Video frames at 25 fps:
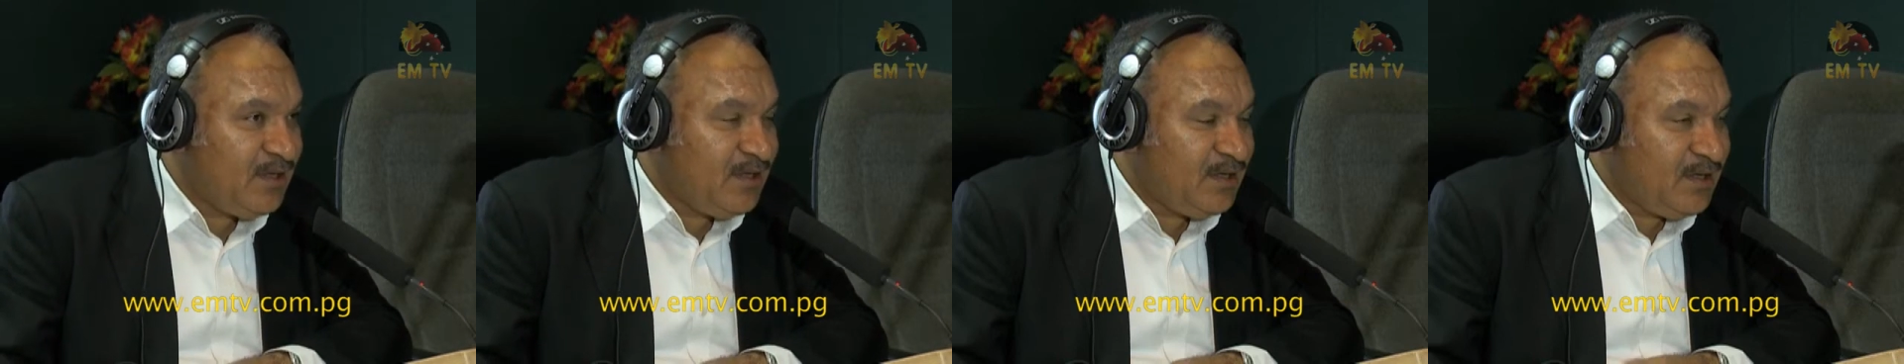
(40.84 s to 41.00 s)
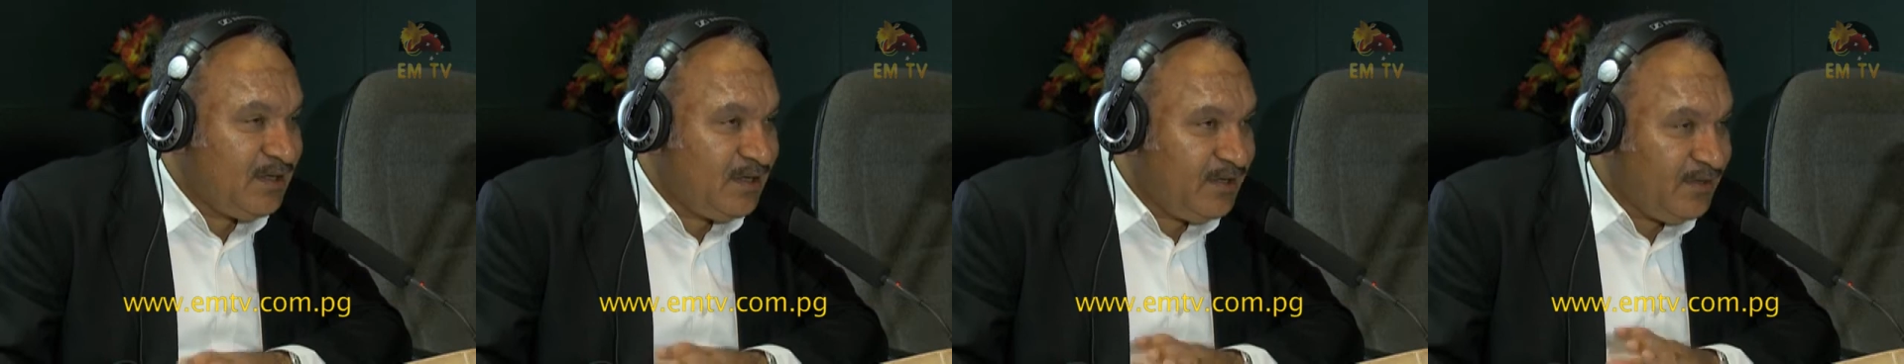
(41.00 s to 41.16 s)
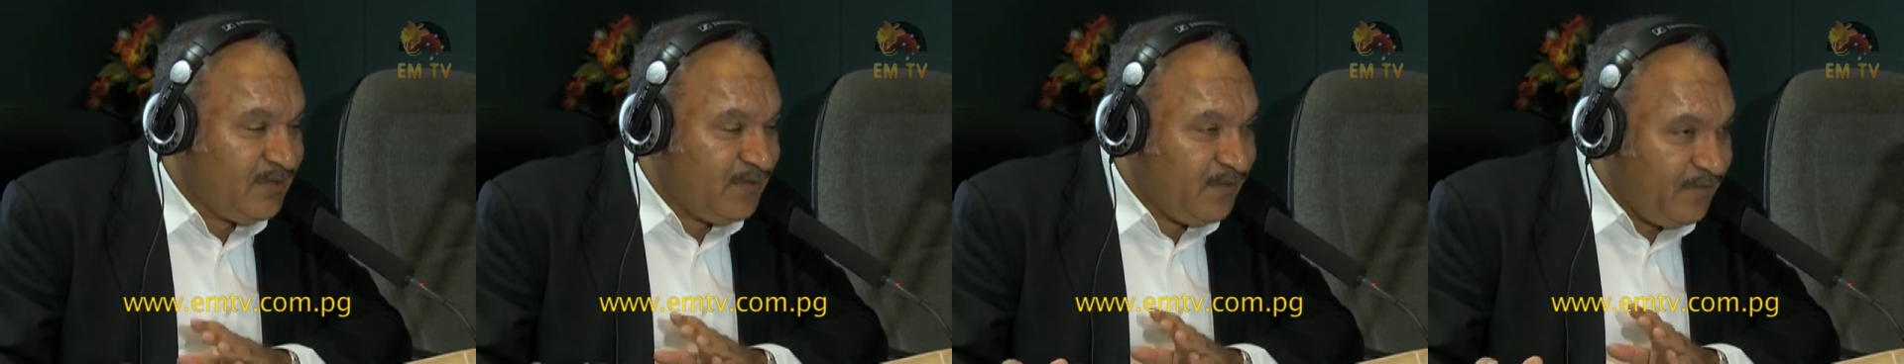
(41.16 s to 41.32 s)

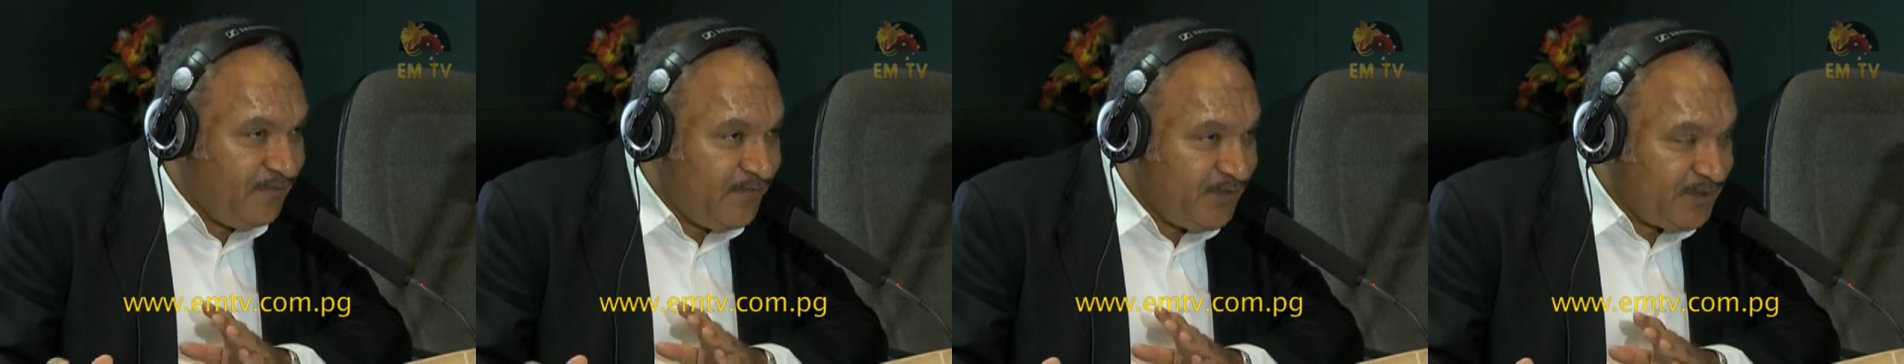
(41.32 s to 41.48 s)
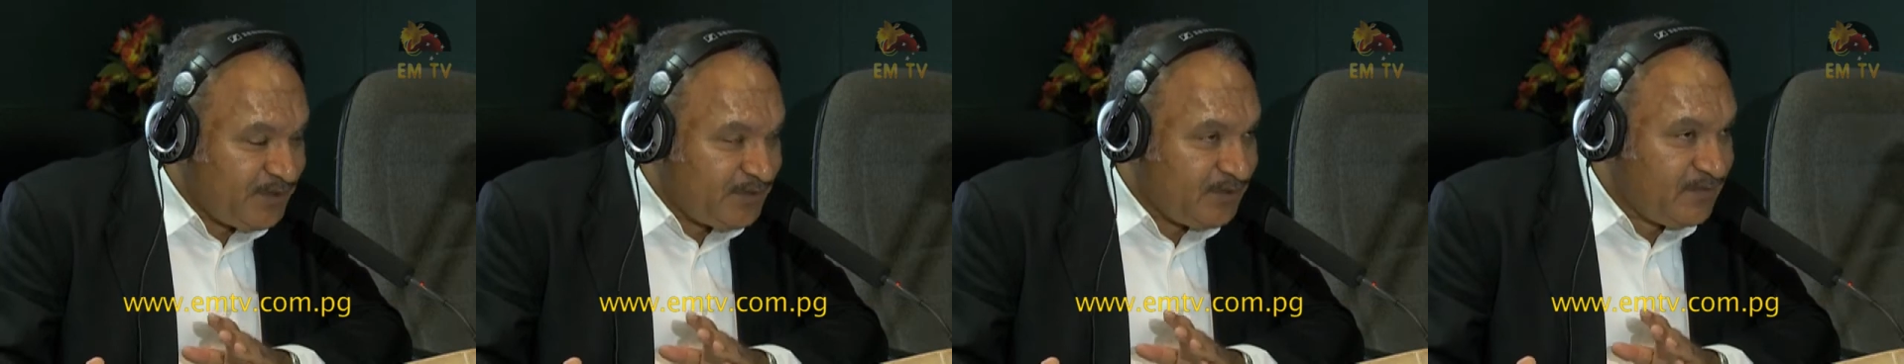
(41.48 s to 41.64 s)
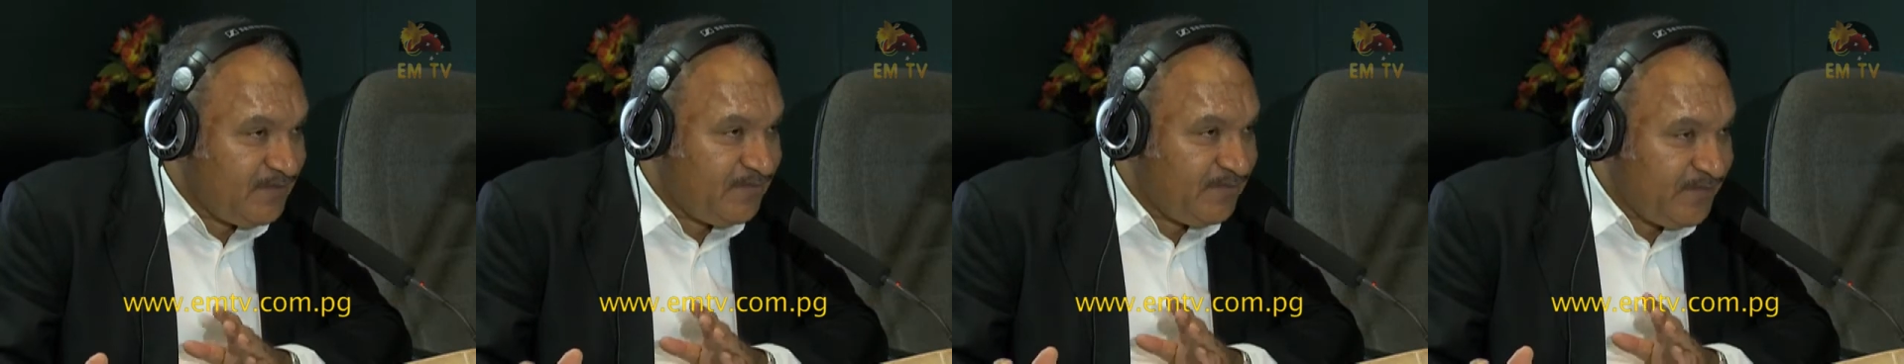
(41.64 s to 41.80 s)
The
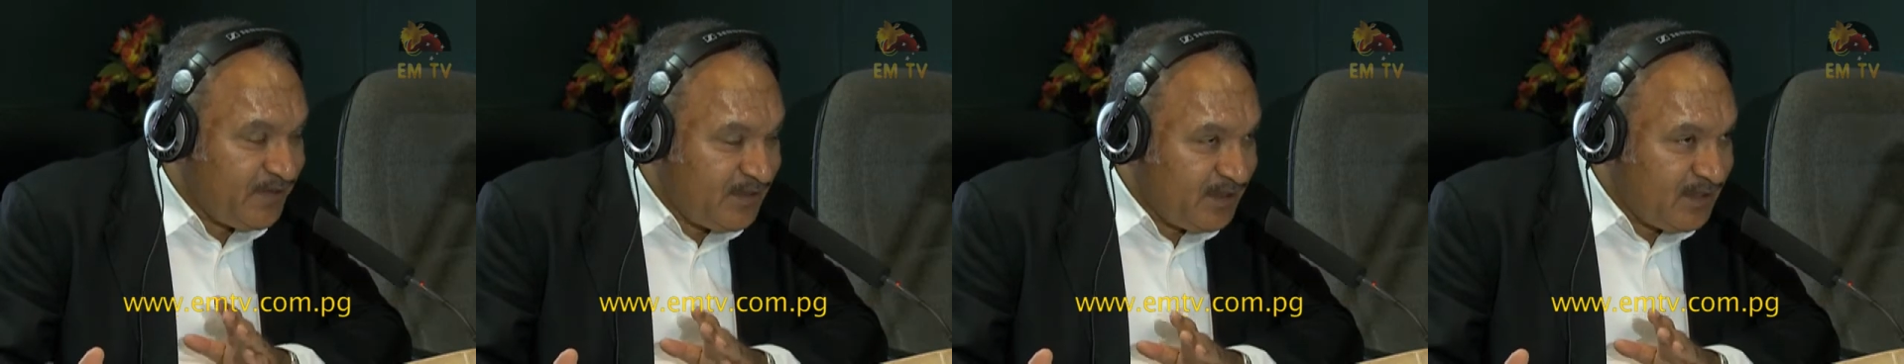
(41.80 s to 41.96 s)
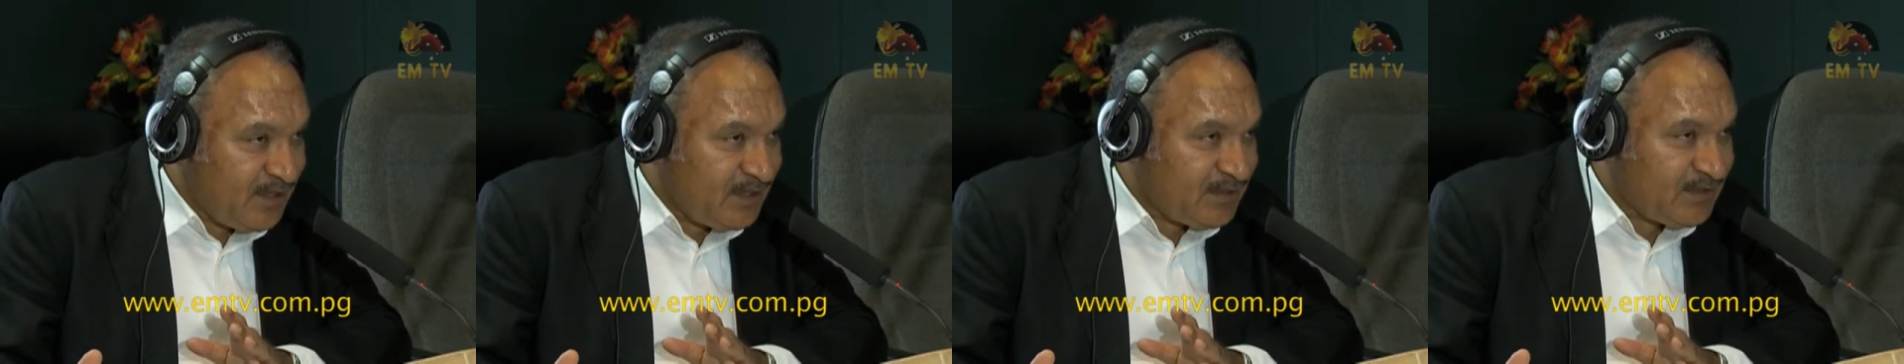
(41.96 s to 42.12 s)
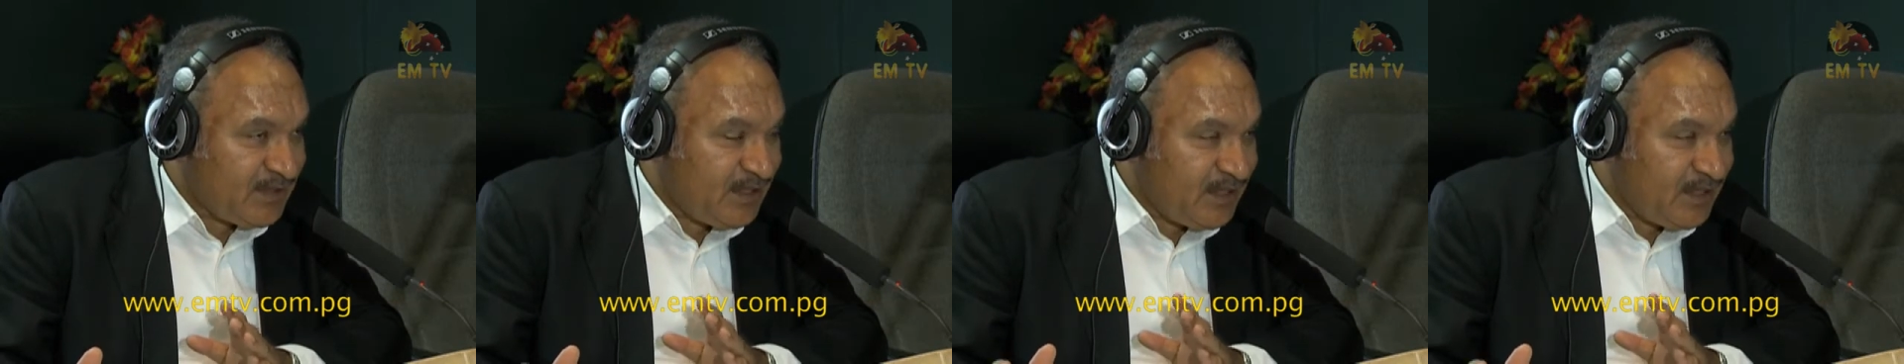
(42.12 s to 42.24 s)
official figures